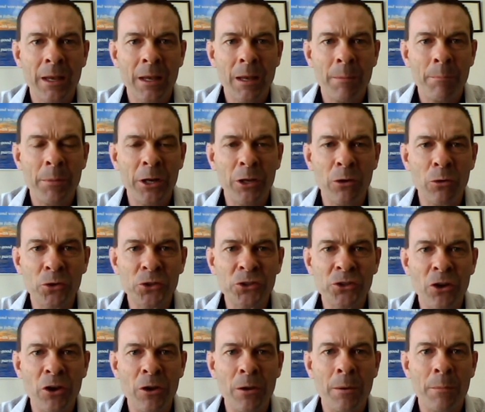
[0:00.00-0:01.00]
But he
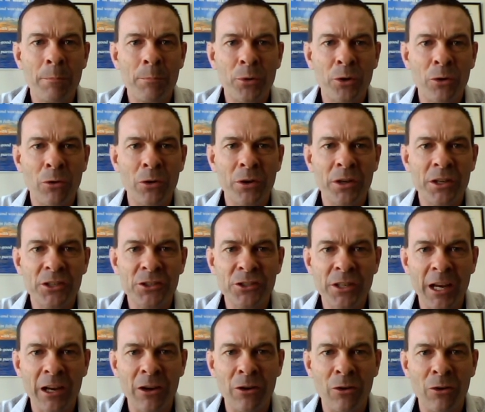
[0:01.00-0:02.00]
also put on
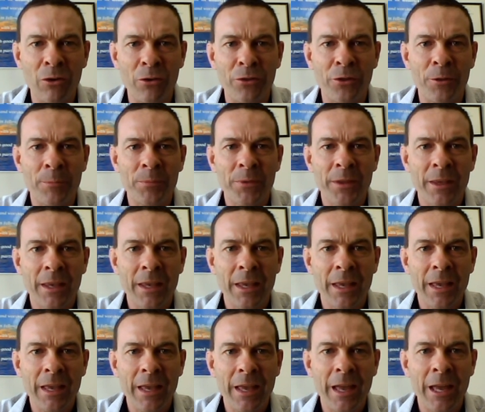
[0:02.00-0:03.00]
sackcloth,
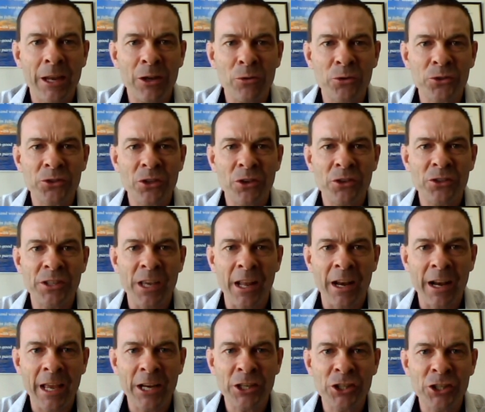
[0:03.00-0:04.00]
and he also sat
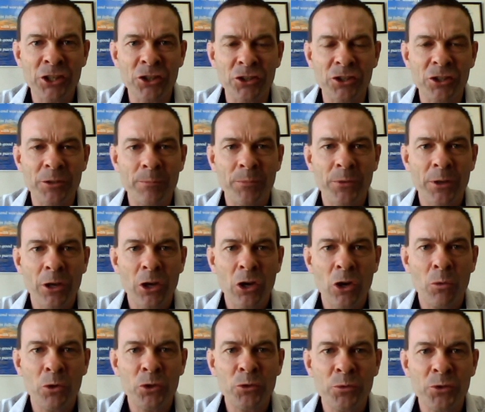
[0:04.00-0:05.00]
in ashes,
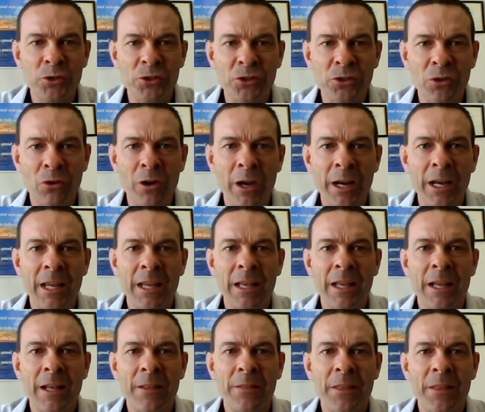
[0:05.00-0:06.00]
which was a sign
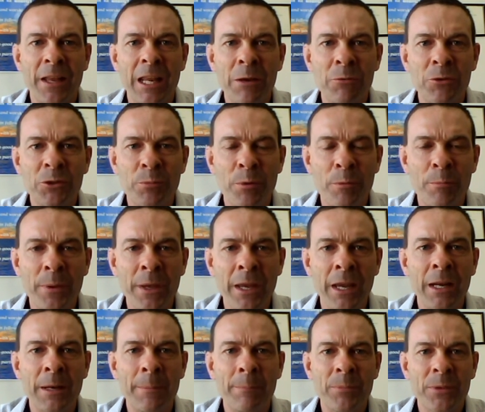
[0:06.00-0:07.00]
that he was
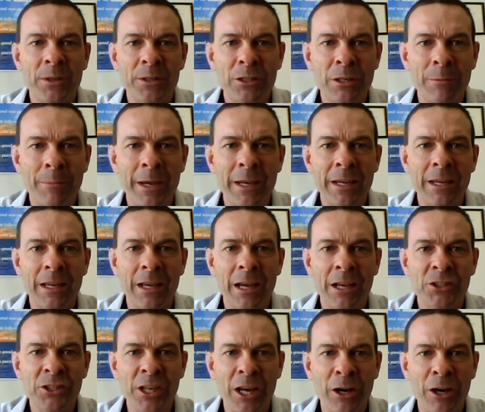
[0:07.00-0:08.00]
prepared to make
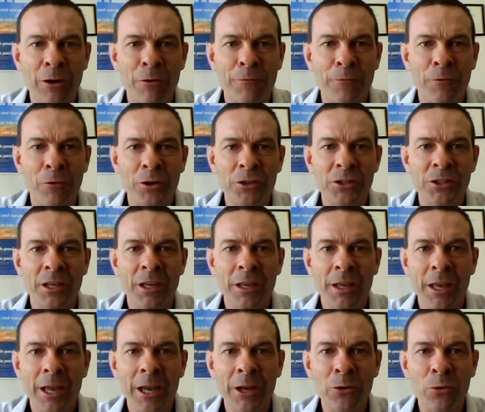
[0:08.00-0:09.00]
a sacrifice
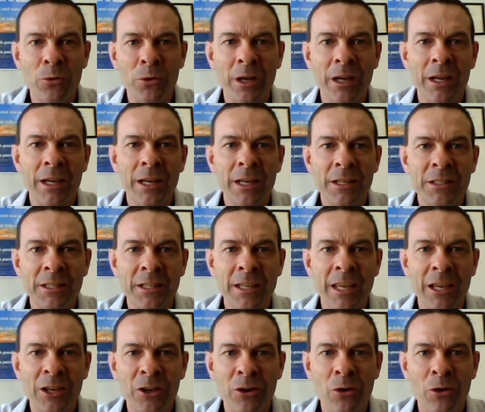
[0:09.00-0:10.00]
in order to
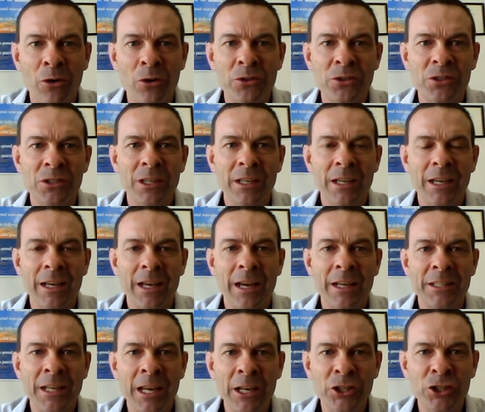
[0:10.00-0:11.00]
get God's
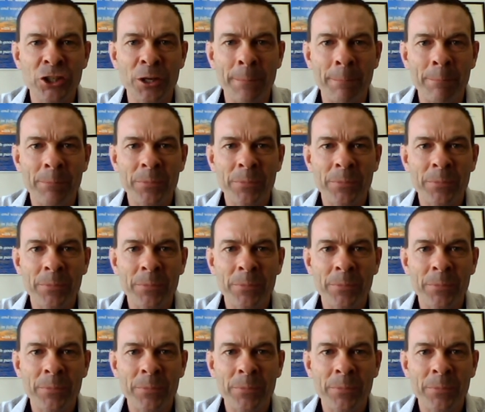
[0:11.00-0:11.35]
attention.